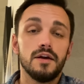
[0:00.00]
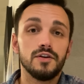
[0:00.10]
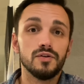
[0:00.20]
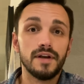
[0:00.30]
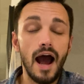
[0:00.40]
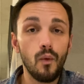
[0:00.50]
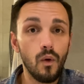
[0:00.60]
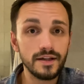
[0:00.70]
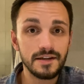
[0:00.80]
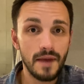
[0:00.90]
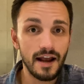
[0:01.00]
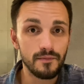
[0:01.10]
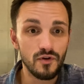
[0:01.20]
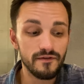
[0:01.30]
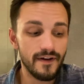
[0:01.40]
you're not one to make a
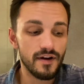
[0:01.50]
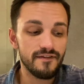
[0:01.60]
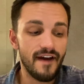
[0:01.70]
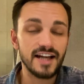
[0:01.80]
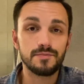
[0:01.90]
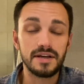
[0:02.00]
move very fast,